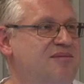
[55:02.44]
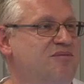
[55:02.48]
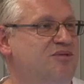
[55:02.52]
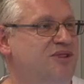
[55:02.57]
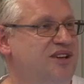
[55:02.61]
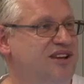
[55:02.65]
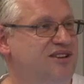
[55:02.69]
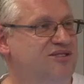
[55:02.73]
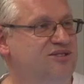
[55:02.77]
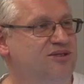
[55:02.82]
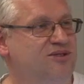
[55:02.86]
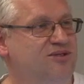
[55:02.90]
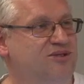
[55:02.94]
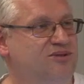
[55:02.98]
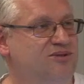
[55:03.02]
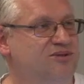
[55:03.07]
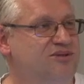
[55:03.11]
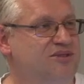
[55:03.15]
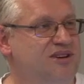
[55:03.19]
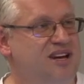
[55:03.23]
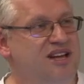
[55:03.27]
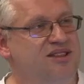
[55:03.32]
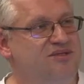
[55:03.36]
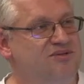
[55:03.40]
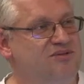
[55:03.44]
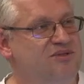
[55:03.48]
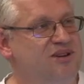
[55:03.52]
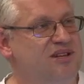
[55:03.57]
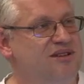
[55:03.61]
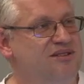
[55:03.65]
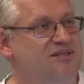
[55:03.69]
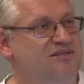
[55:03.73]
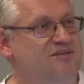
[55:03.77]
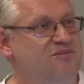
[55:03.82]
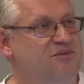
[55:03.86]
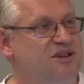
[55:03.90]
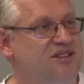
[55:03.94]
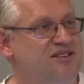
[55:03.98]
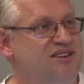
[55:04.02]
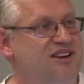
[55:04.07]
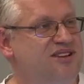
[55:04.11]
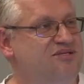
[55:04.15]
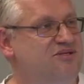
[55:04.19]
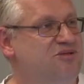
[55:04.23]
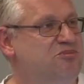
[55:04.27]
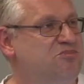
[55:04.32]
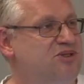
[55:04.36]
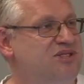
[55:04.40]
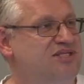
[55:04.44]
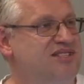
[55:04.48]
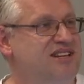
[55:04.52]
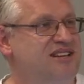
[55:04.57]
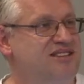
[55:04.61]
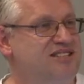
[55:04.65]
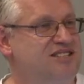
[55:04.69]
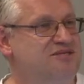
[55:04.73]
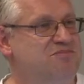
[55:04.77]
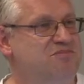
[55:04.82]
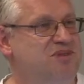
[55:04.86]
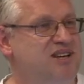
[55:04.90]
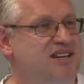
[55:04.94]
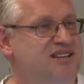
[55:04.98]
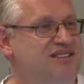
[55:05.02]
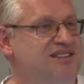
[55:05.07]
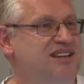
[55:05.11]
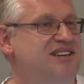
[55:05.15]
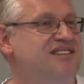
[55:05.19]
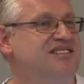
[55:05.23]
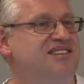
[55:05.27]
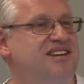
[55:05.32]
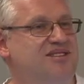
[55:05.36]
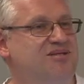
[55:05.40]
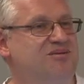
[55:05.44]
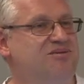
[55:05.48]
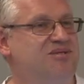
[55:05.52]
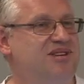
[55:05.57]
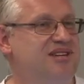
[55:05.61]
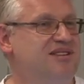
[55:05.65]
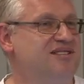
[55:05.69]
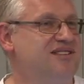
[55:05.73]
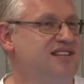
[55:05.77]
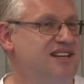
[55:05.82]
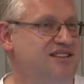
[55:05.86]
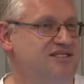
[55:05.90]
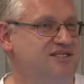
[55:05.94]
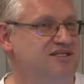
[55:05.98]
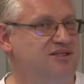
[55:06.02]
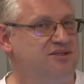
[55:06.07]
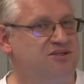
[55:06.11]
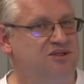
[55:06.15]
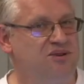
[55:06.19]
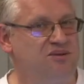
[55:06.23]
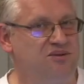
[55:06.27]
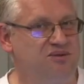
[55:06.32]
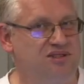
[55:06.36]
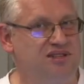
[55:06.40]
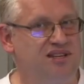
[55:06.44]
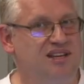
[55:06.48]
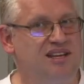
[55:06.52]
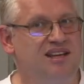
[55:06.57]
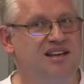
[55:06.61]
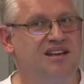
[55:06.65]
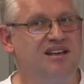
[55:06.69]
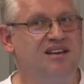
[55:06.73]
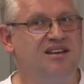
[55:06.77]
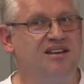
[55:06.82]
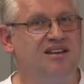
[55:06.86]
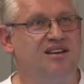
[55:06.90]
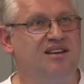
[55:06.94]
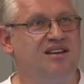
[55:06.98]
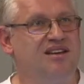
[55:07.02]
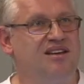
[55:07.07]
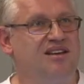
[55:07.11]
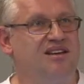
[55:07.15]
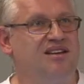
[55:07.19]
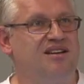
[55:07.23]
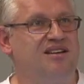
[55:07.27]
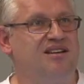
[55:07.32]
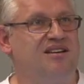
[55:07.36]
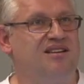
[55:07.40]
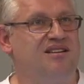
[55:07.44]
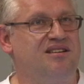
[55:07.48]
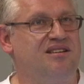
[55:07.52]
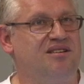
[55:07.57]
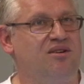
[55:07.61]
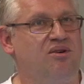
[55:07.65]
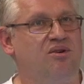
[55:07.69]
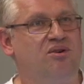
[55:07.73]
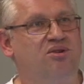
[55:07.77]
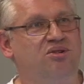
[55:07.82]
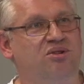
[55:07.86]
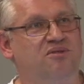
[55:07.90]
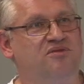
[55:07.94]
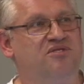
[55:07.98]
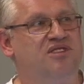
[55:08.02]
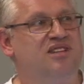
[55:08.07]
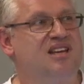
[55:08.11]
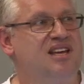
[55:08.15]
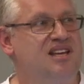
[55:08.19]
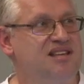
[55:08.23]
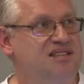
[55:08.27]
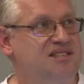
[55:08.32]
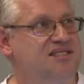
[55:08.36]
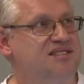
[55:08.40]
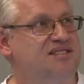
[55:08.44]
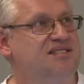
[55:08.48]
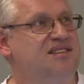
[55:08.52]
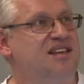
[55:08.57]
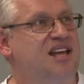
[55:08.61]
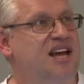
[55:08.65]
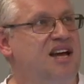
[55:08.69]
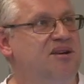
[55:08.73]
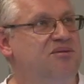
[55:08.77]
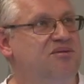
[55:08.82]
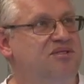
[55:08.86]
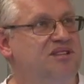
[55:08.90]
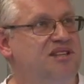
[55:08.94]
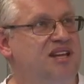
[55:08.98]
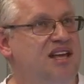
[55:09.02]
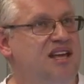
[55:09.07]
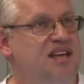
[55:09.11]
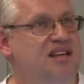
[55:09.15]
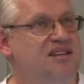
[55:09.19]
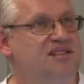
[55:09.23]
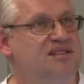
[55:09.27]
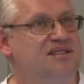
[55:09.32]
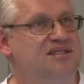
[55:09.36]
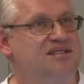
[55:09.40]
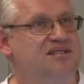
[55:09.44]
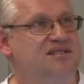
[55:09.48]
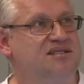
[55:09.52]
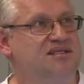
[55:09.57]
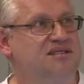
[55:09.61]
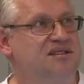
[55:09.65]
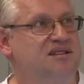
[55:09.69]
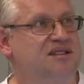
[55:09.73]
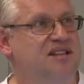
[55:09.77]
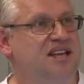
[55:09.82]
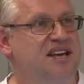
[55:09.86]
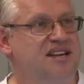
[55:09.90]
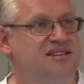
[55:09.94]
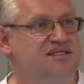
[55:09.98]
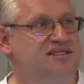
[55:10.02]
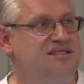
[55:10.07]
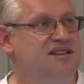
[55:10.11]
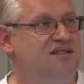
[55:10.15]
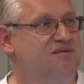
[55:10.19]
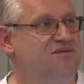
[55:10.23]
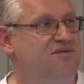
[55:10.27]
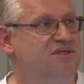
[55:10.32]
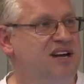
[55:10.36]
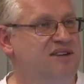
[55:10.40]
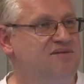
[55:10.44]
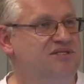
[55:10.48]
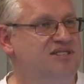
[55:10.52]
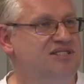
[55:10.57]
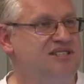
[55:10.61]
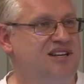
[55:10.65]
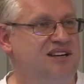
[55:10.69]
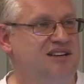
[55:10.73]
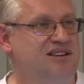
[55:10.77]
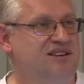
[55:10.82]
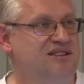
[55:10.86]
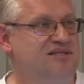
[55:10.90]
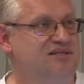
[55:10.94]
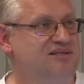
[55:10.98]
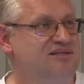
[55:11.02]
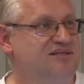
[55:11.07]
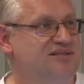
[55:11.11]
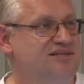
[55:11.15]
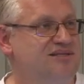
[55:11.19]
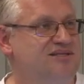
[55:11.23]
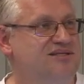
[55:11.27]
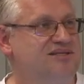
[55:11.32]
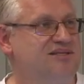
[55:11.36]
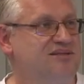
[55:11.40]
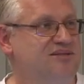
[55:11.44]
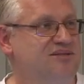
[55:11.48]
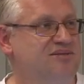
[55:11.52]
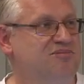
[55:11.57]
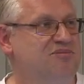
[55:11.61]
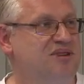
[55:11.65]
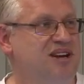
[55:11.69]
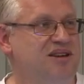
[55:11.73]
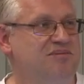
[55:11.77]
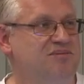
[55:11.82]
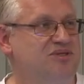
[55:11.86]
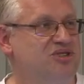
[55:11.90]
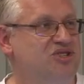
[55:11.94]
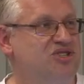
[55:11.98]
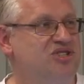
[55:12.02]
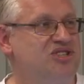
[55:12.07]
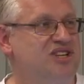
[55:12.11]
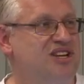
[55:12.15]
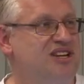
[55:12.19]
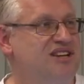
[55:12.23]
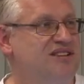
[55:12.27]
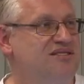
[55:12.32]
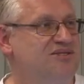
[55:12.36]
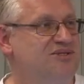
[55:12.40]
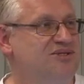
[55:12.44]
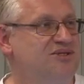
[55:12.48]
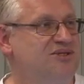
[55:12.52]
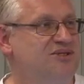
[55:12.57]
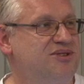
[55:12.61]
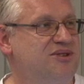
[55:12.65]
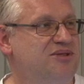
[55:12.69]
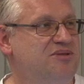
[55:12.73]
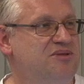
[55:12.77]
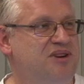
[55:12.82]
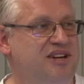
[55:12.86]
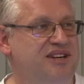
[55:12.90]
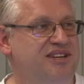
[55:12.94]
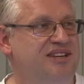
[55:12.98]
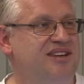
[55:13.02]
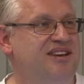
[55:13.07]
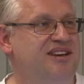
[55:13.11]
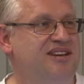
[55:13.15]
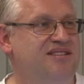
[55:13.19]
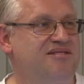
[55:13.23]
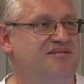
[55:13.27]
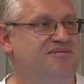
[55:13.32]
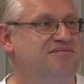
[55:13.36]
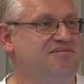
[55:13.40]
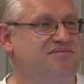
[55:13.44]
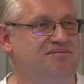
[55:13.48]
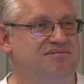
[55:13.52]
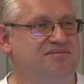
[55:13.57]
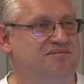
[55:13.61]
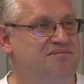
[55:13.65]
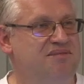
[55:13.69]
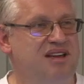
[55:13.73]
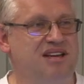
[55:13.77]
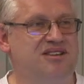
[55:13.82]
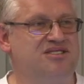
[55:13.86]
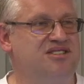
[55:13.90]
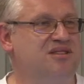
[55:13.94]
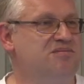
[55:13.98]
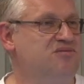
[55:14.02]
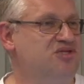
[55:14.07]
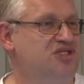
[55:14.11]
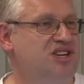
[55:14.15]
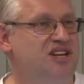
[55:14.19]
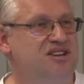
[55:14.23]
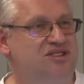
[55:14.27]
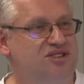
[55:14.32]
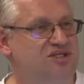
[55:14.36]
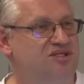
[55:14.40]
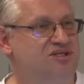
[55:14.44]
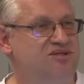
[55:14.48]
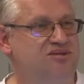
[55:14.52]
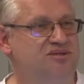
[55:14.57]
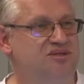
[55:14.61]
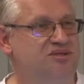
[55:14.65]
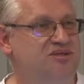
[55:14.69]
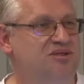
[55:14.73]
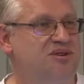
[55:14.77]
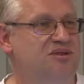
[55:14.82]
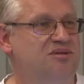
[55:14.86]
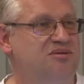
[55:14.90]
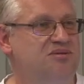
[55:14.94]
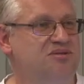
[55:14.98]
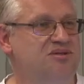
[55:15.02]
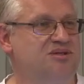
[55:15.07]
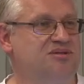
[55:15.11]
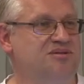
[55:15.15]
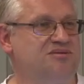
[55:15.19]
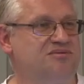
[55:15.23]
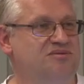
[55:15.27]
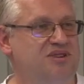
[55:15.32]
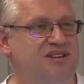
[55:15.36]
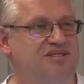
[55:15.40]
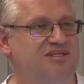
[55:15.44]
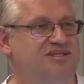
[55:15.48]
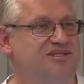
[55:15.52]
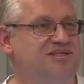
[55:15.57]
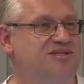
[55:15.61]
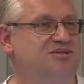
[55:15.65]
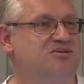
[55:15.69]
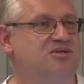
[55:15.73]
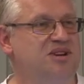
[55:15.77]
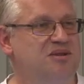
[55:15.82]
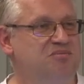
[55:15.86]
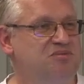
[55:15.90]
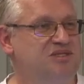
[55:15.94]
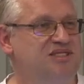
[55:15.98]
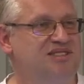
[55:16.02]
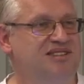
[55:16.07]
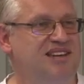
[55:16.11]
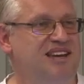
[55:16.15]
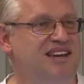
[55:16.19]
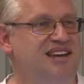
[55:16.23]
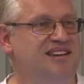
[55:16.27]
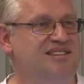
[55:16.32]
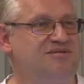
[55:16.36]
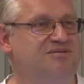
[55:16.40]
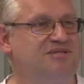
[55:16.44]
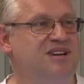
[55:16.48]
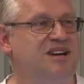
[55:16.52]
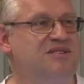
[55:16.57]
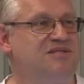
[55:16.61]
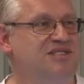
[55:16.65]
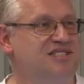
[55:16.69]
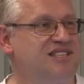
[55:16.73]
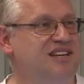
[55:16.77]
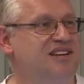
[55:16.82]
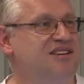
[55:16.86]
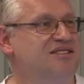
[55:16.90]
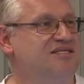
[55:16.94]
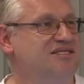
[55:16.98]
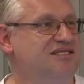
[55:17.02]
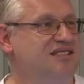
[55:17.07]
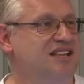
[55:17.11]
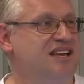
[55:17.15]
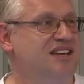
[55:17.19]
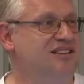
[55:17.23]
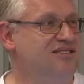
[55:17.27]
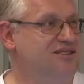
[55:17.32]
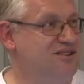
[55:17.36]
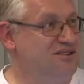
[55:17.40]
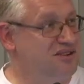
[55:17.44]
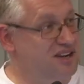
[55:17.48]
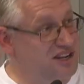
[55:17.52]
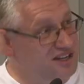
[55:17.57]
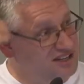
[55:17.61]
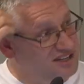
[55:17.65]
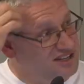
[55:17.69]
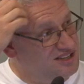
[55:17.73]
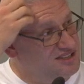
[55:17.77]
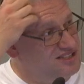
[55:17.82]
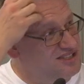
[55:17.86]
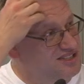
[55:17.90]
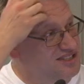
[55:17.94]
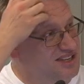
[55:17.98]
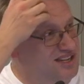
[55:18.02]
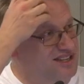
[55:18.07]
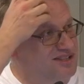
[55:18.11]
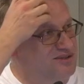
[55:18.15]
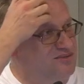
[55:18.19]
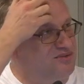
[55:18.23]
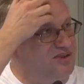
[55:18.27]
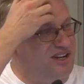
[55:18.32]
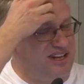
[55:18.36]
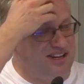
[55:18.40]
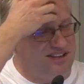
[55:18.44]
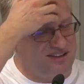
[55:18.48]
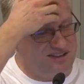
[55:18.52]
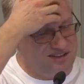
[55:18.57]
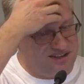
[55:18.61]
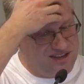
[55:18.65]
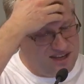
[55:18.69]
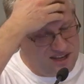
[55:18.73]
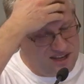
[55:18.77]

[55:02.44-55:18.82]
emulator to the 100% speed, and then you can test the code. Uh, all of this now takes less than five seconds on my machine, so I can make some changes to the code, run the script, and five seconds later I can see it running.